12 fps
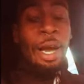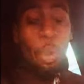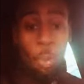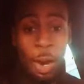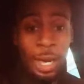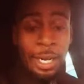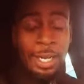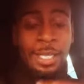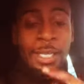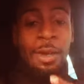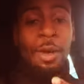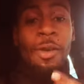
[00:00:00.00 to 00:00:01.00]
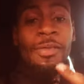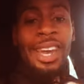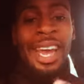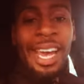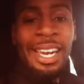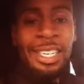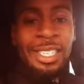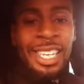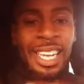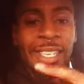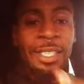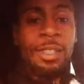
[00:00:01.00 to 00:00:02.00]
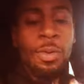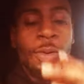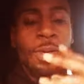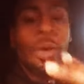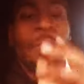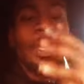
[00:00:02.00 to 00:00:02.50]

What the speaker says: one, conserve your energy, and two, do